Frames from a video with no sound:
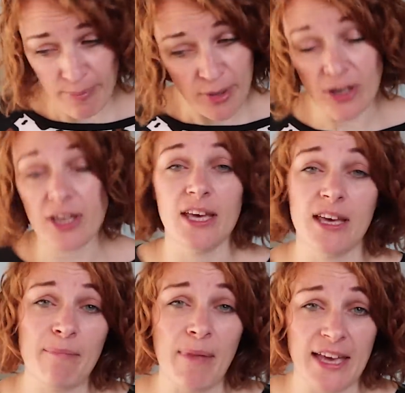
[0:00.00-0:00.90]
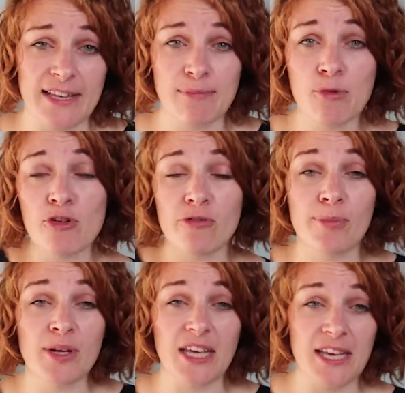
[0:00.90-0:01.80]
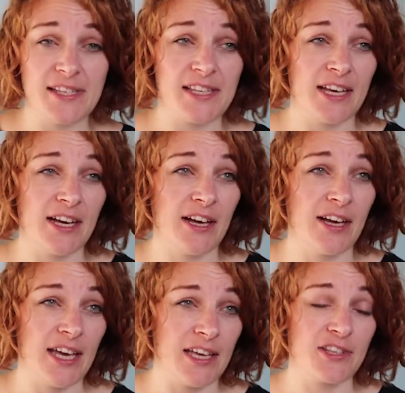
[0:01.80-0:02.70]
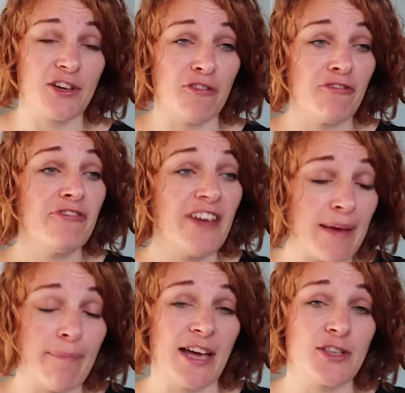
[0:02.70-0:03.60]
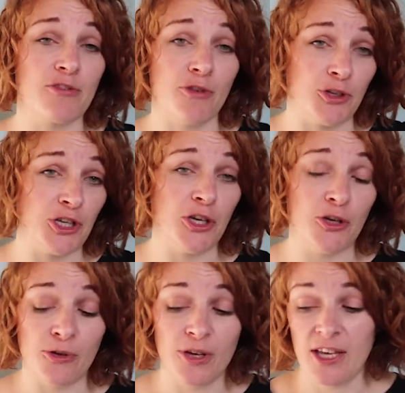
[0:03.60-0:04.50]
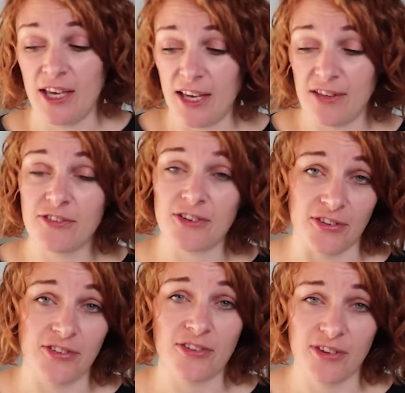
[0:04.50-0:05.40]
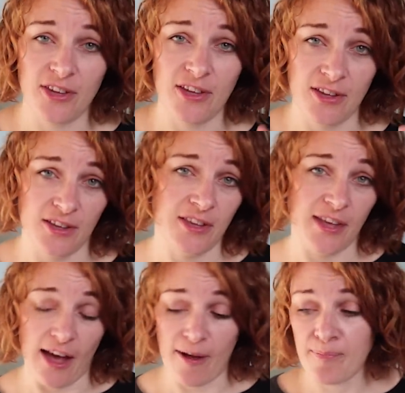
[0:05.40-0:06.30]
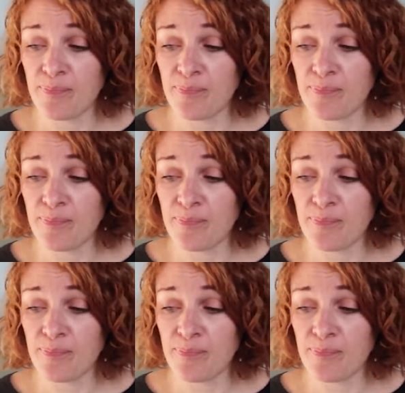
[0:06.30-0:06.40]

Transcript: book. It makes movement easier, it's going to fit better on you, it's just, yeah.